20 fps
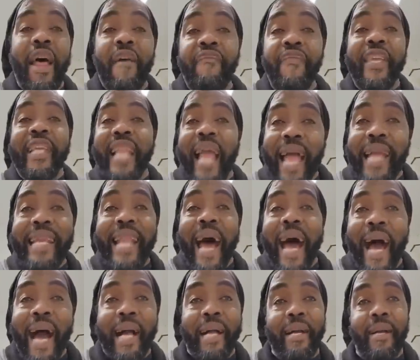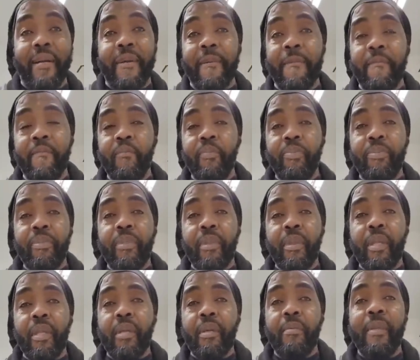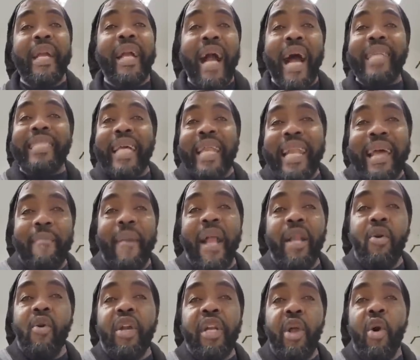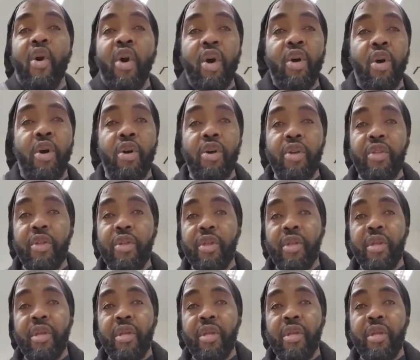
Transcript: would feel like dog. Because of them alone don't go.